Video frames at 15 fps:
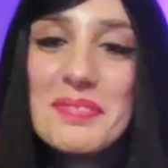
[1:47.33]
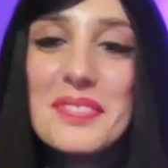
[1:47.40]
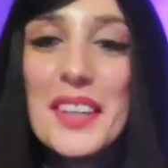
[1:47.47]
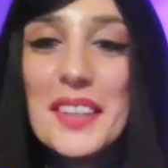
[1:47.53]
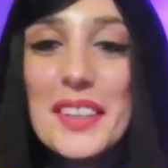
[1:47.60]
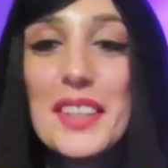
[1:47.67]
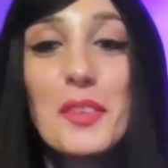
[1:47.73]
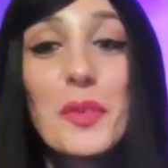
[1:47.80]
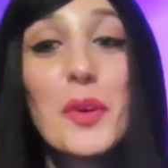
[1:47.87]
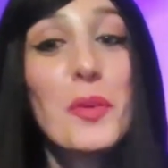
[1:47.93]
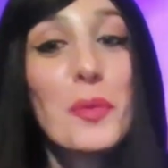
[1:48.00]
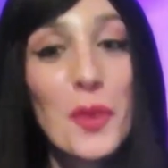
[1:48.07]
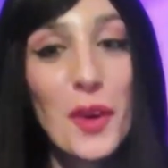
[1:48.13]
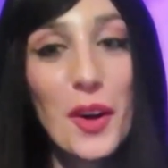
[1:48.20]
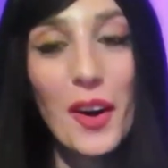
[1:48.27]
you
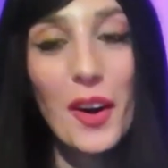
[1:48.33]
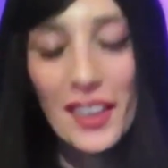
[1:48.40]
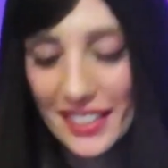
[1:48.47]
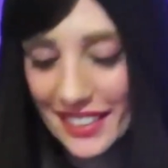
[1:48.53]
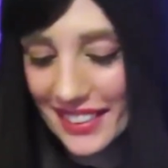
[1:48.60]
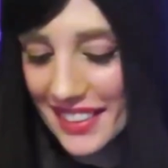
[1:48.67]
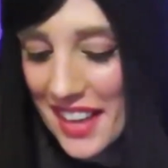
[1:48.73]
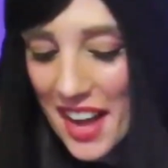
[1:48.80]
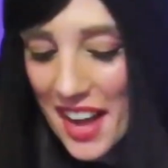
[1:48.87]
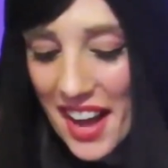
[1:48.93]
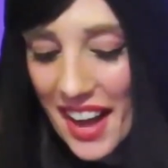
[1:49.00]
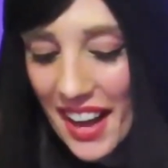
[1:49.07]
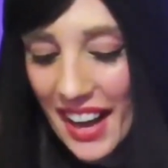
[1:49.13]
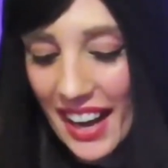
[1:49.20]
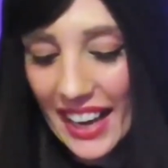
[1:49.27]
were wrong.
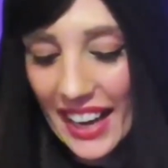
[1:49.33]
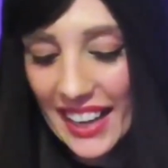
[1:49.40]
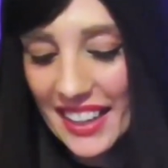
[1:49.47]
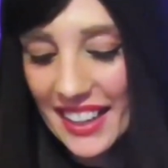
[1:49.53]
I